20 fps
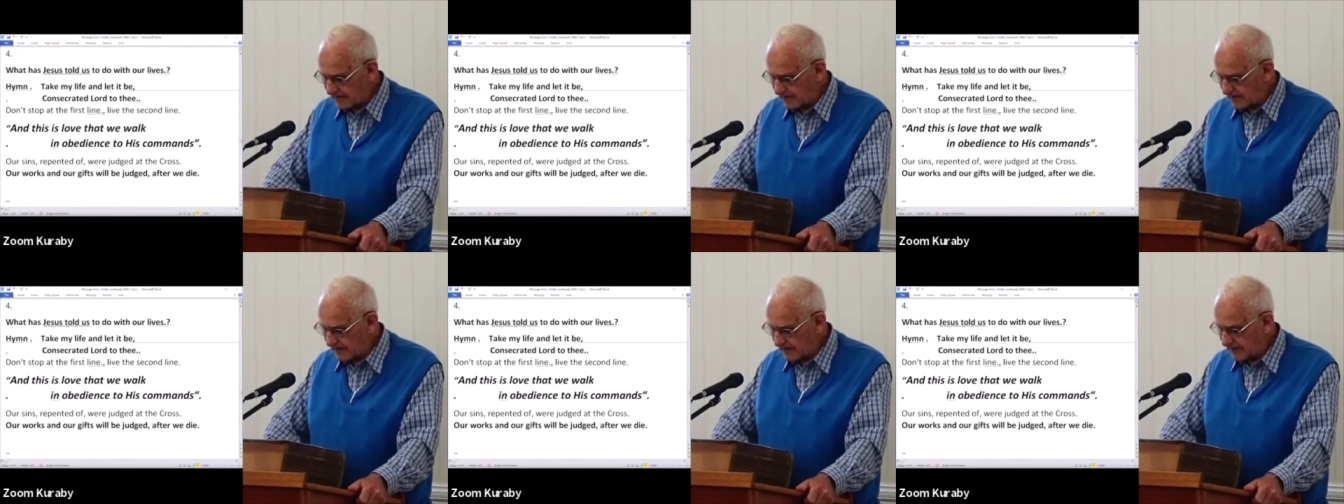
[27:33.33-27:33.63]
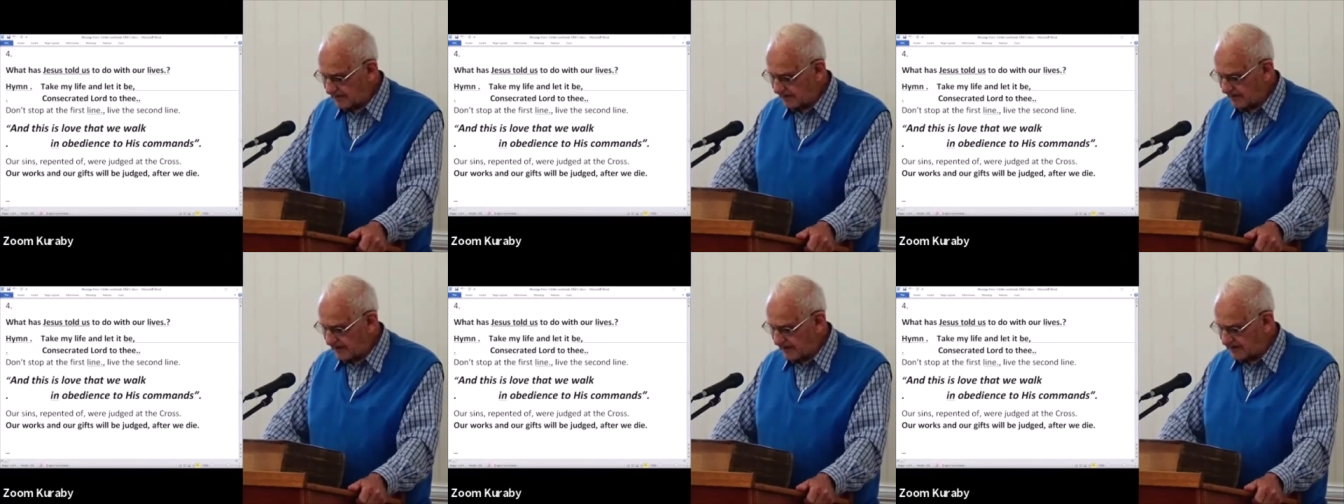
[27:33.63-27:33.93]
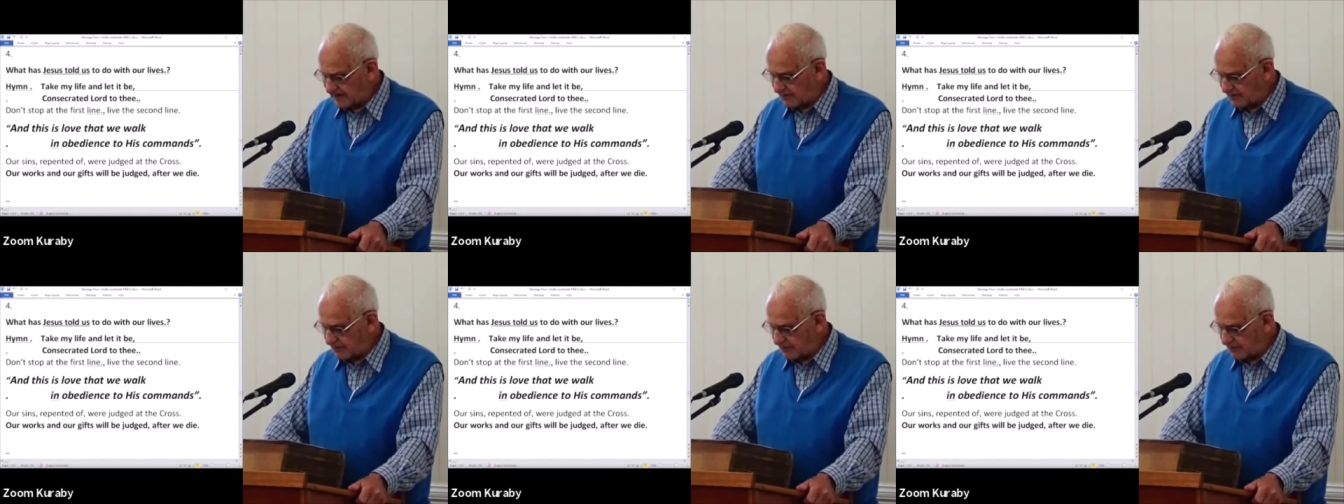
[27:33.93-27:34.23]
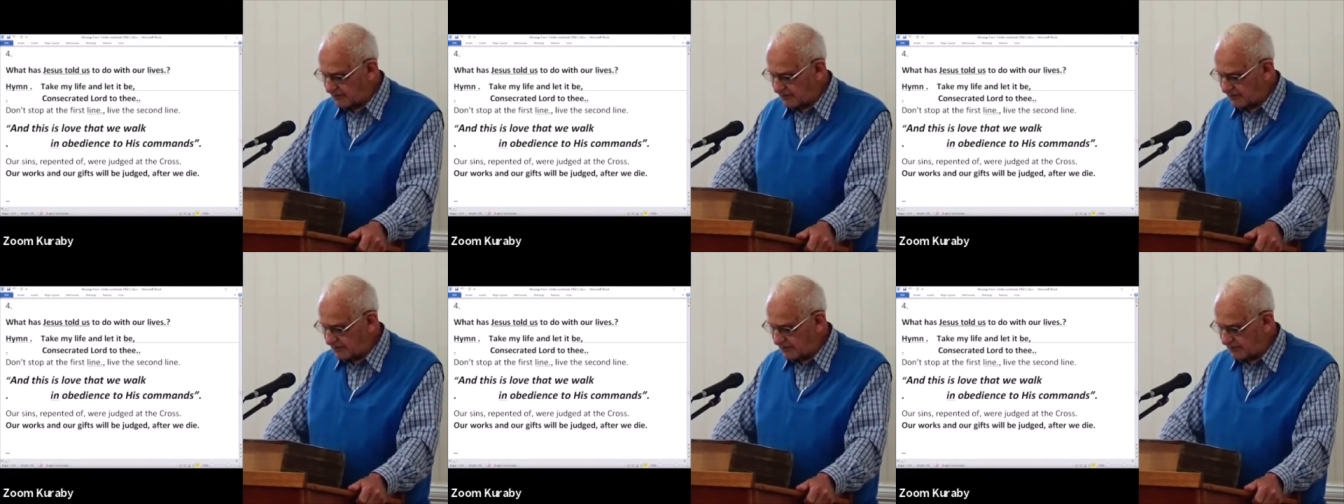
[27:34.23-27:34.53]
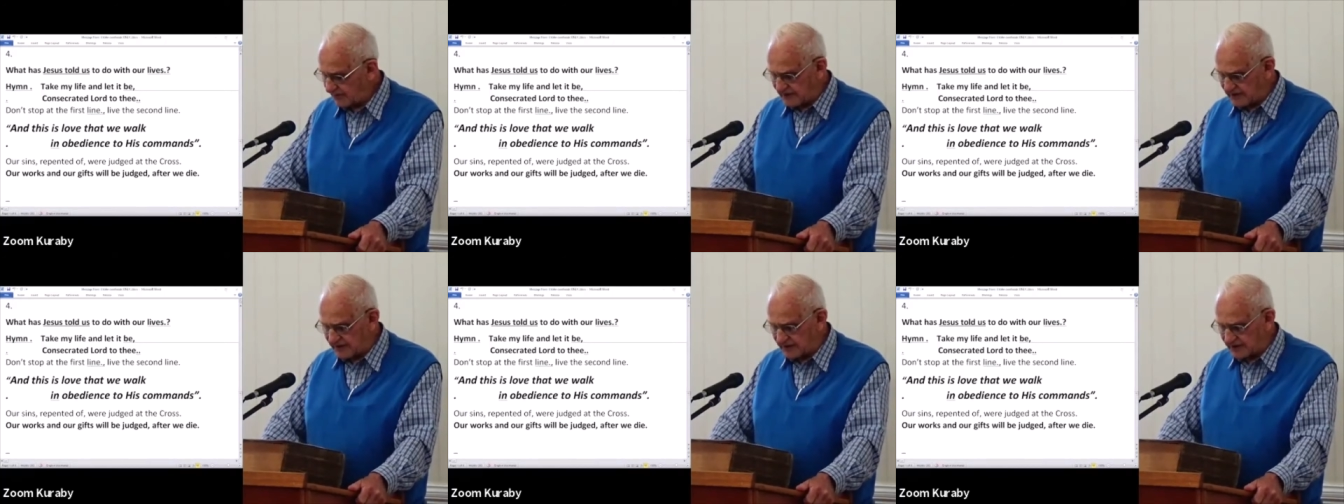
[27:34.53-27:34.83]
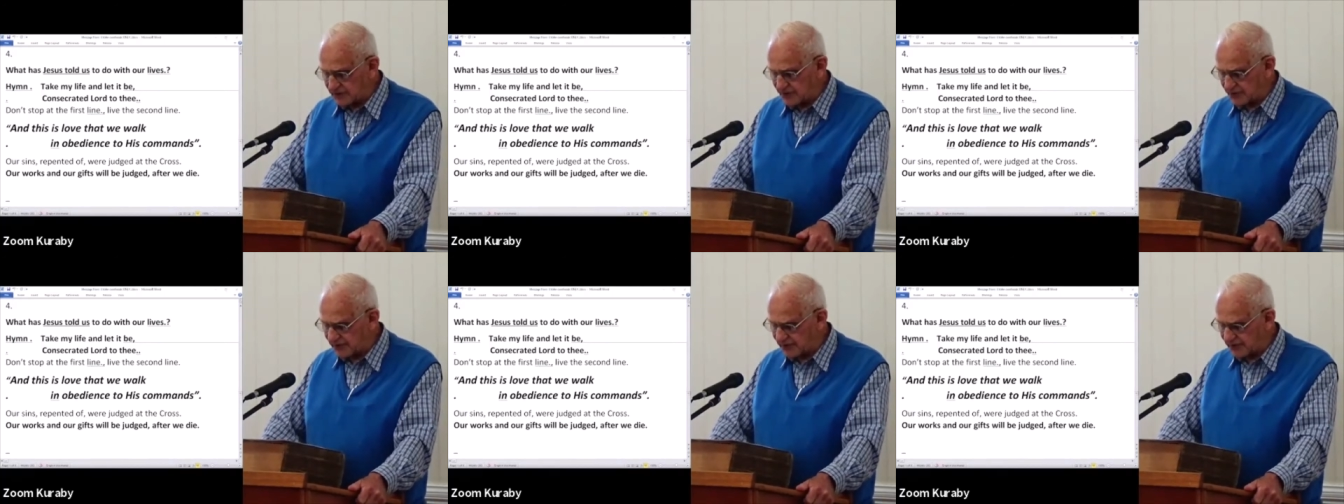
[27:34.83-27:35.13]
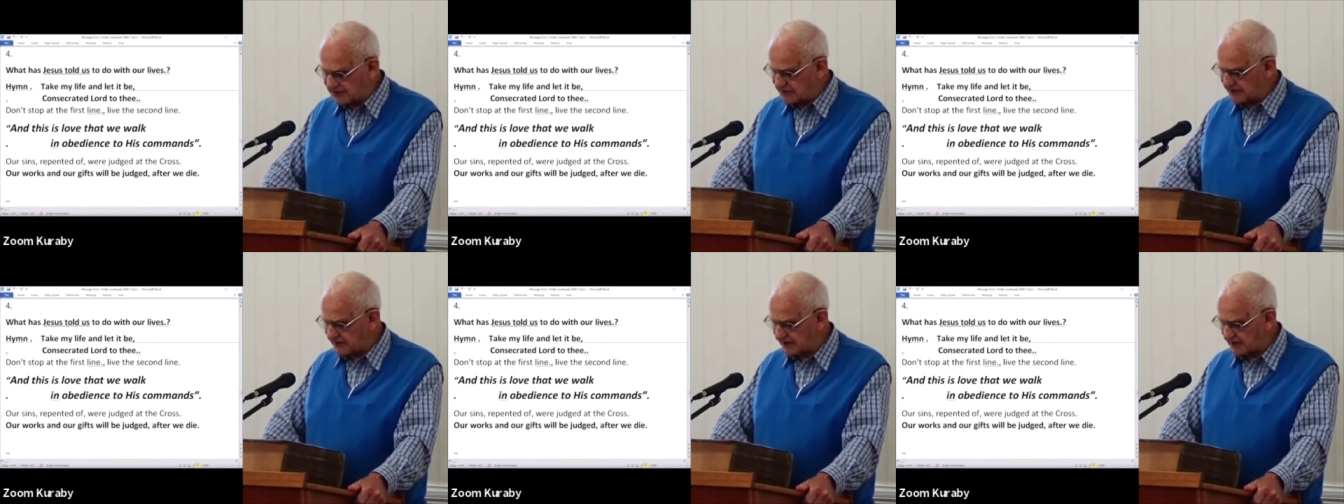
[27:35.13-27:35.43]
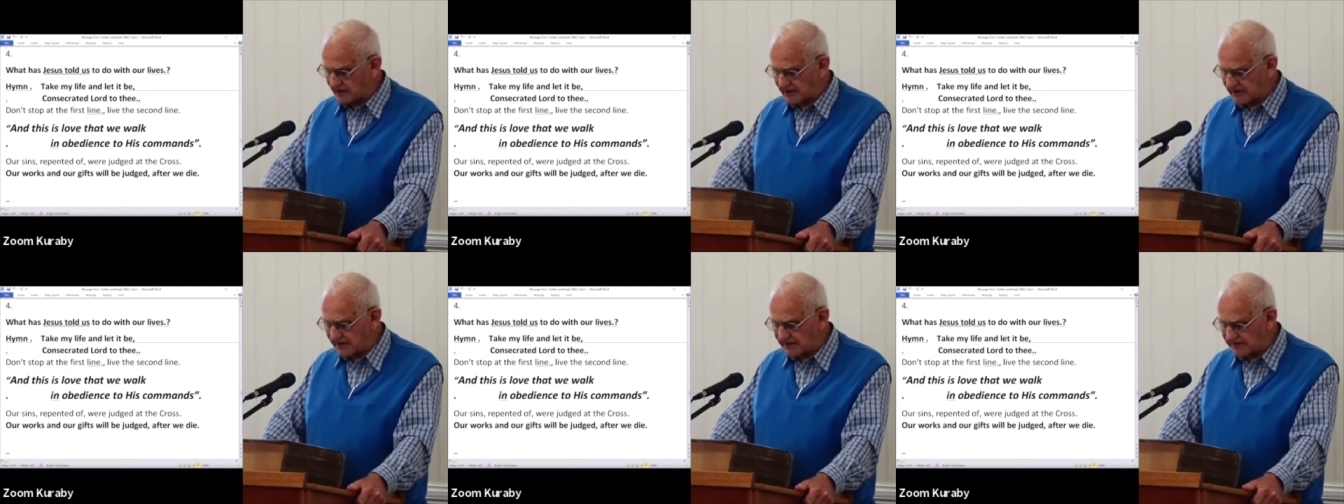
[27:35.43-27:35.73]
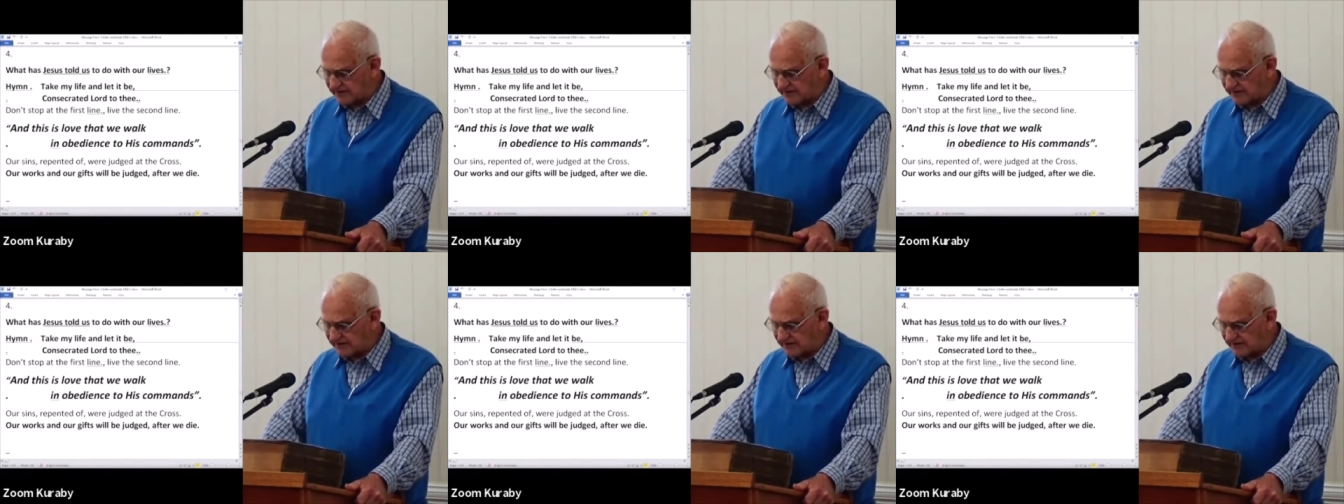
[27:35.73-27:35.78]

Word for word: Now, we've seen increasingly